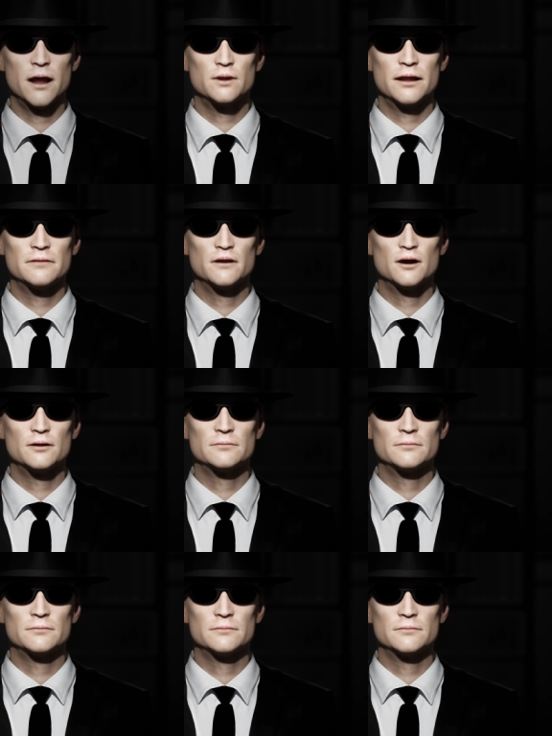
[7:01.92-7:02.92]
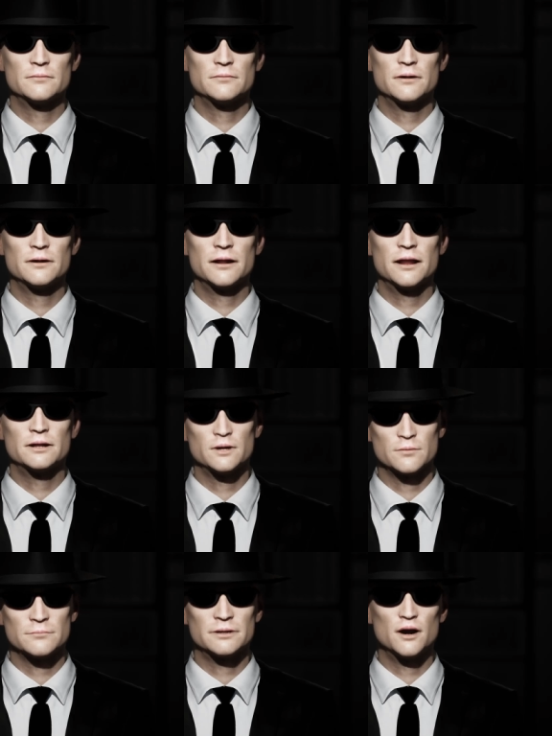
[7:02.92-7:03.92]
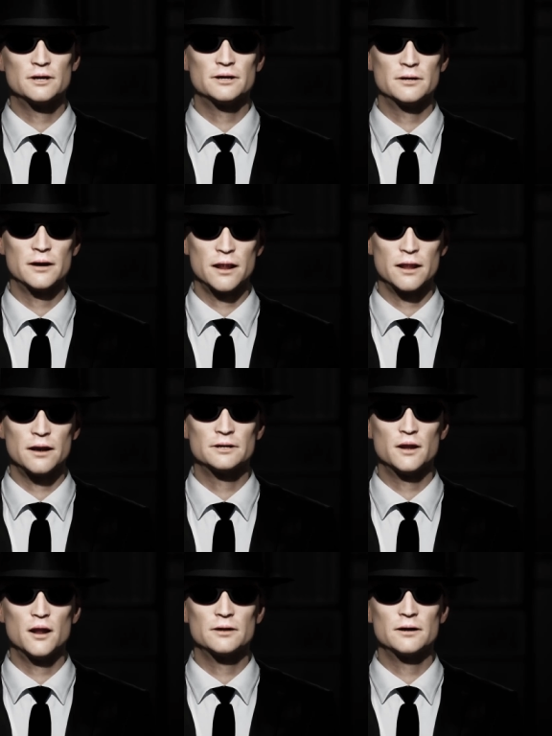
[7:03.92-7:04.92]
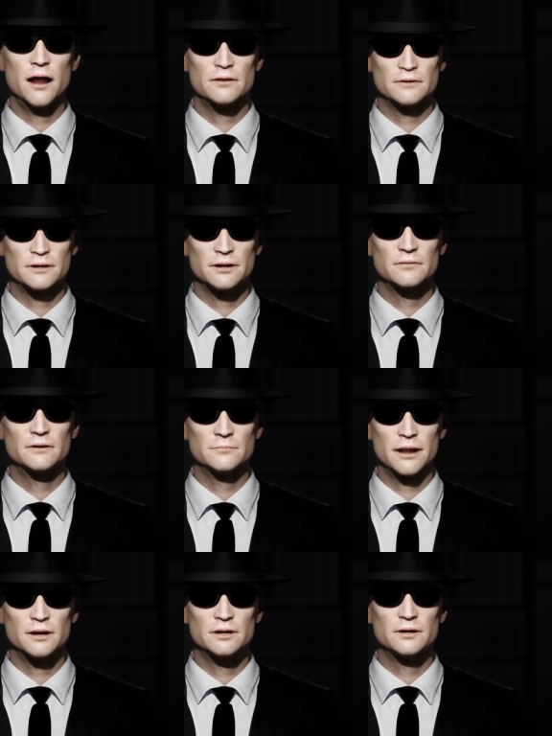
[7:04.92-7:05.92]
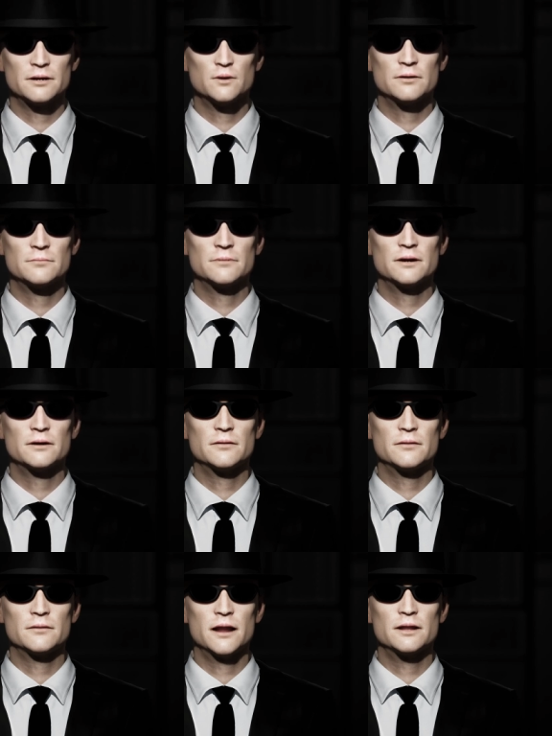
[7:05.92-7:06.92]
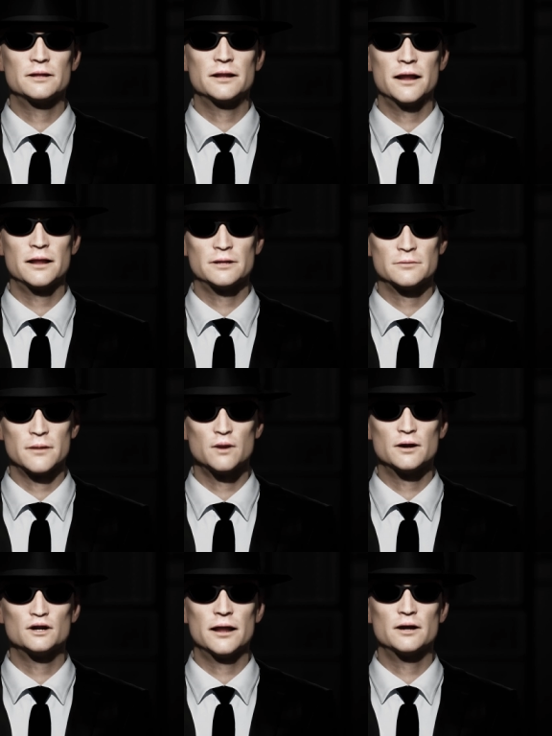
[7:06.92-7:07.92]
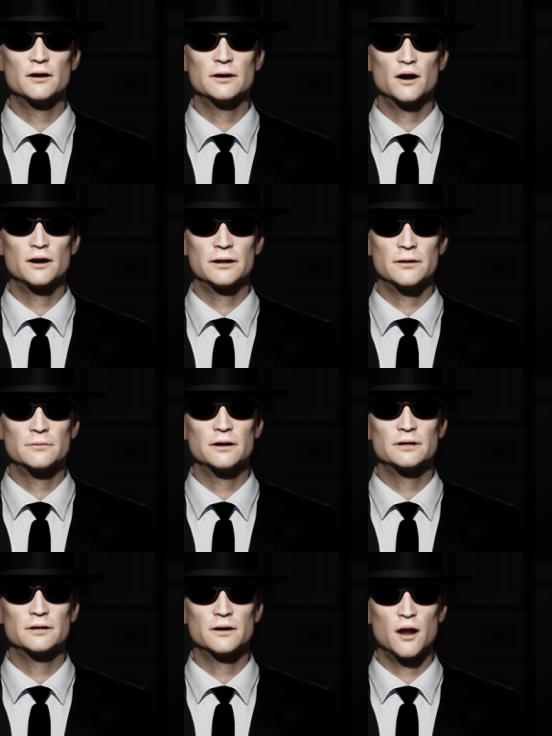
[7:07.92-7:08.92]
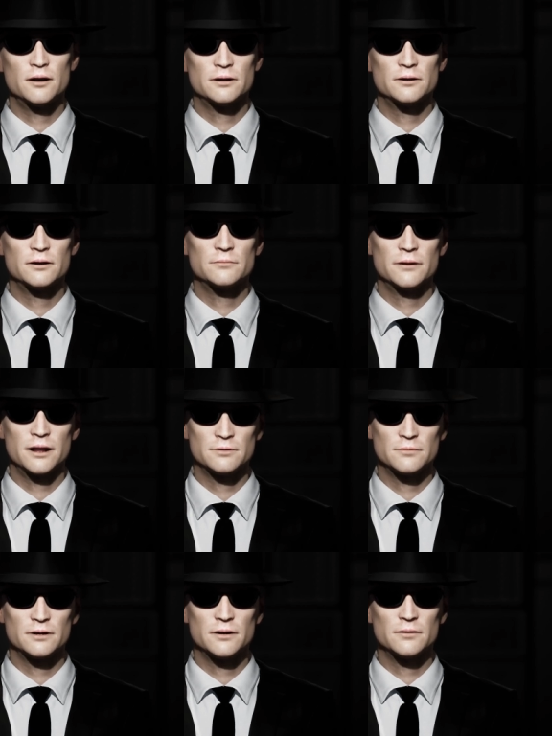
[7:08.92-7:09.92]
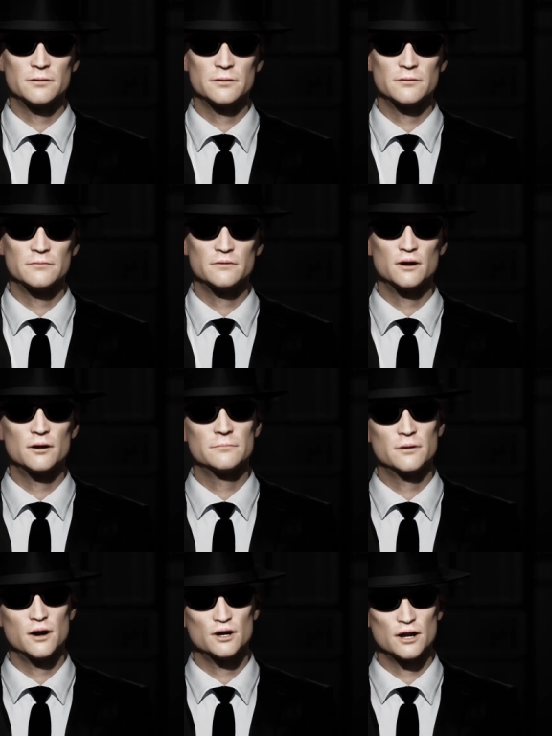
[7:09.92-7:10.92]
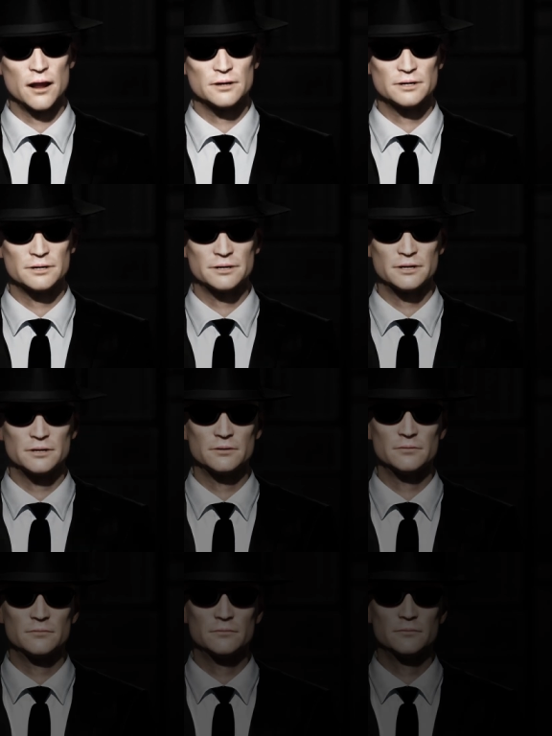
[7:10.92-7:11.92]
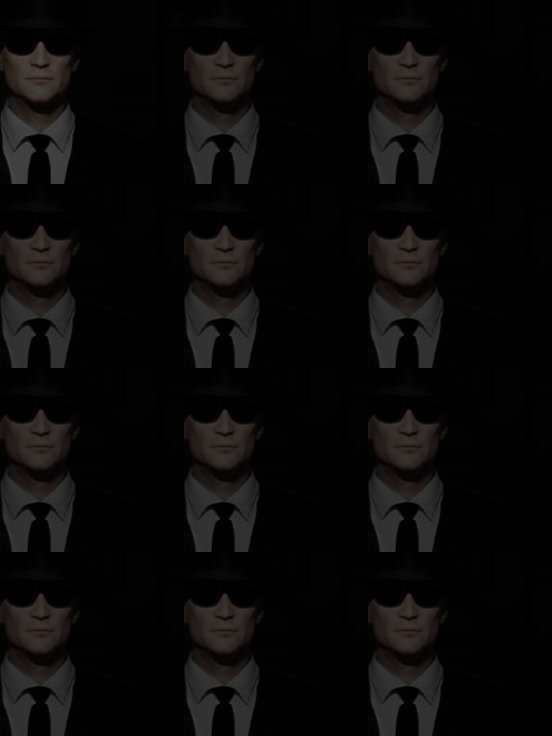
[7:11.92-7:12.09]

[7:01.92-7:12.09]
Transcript: However, thanks to Peter's reliance on life saving medical equipment, a gas powered generator had been installed in the basement for emergencies.